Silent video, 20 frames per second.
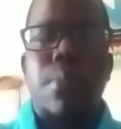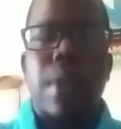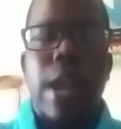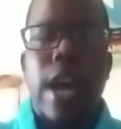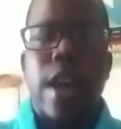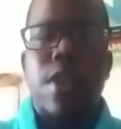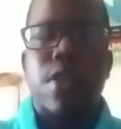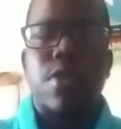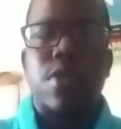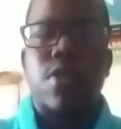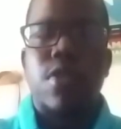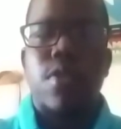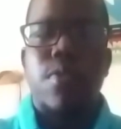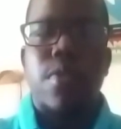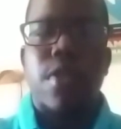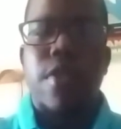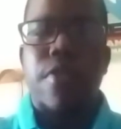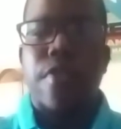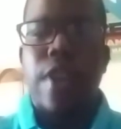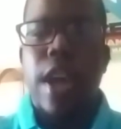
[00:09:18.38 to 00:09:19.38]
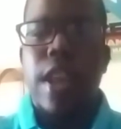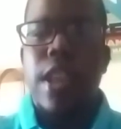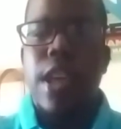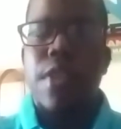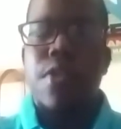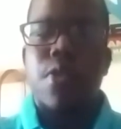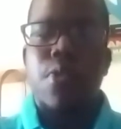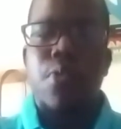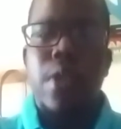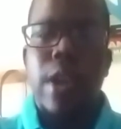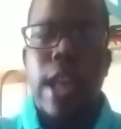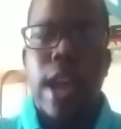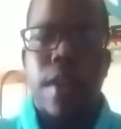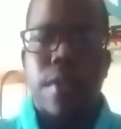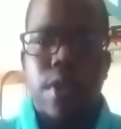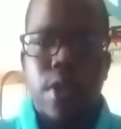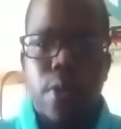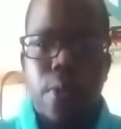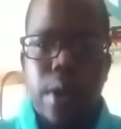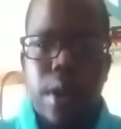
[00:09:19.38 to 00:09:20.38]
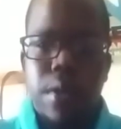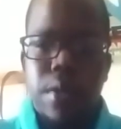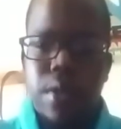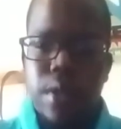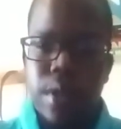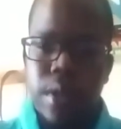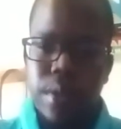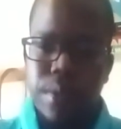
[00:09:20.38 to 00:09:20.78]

blind you to the real fact that you really have no wealth.